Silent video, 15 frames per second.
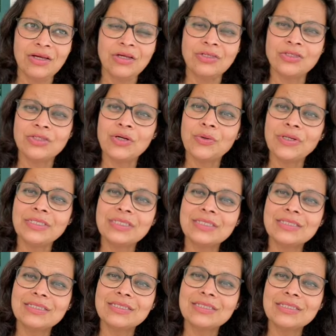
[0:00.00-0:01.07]
So
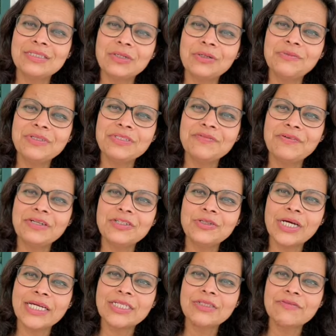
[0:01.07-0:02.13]
it's always
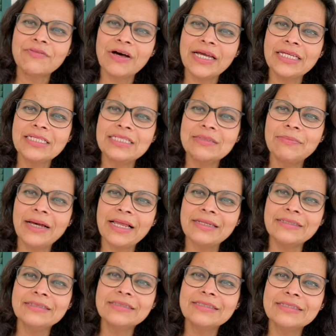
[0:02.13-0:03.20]
trying to find a
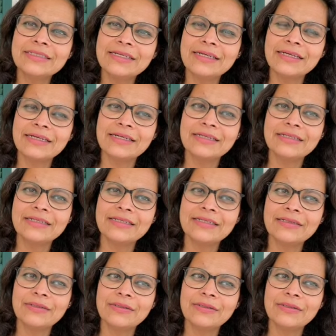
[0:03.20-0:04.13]
balance and